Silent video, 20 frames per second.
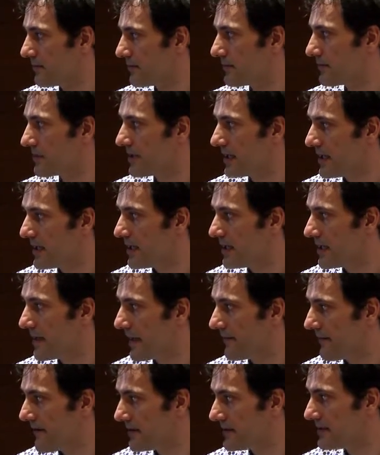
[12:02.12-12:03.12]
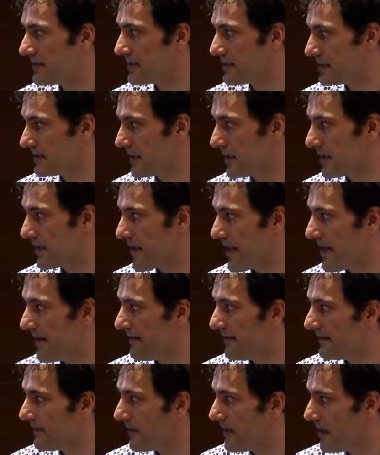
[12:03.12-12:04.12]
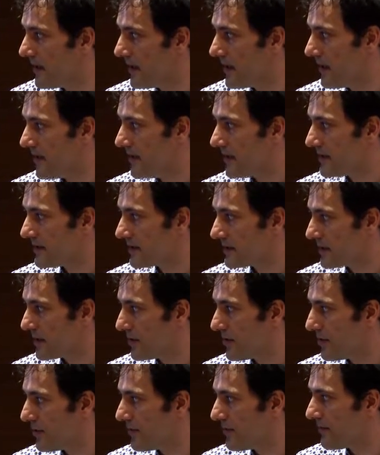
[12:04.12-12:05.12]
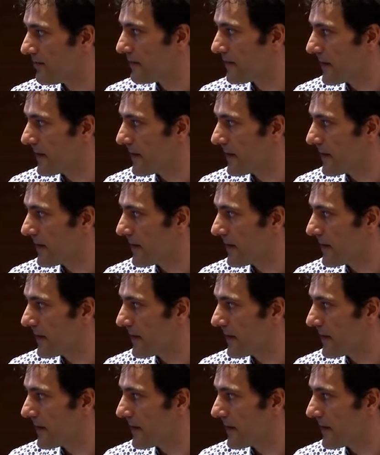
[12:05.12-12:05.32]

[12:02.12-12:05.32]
key events have. So